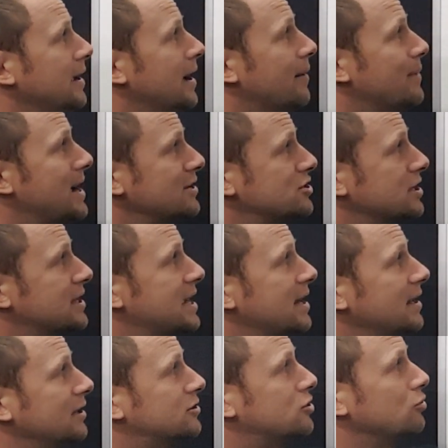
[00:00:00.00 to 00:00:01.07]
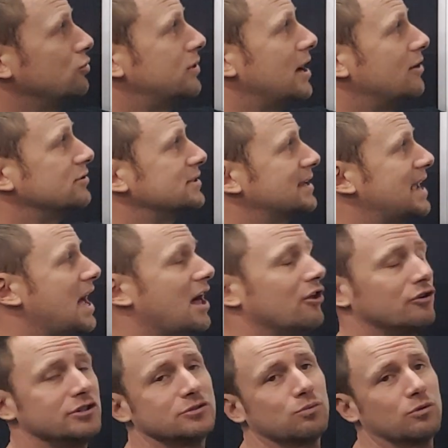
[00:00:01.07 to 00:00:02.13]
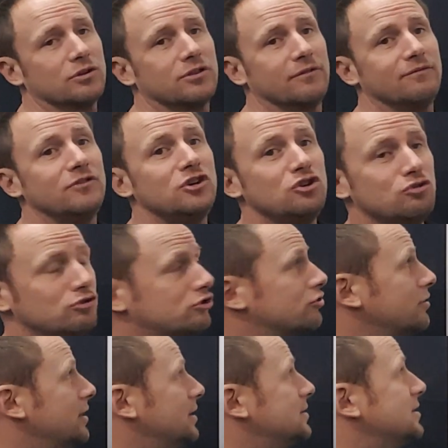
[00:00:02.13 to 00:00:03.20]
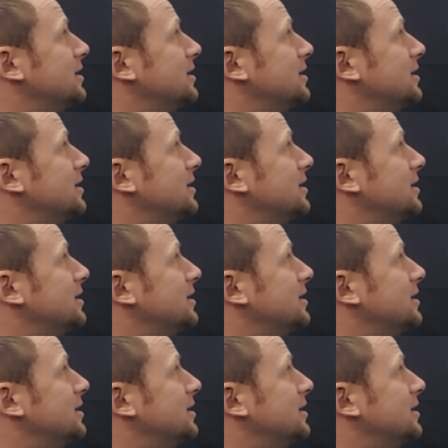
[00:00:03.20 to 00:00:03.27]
Imagine getting 2,000 calories worth of nutrients.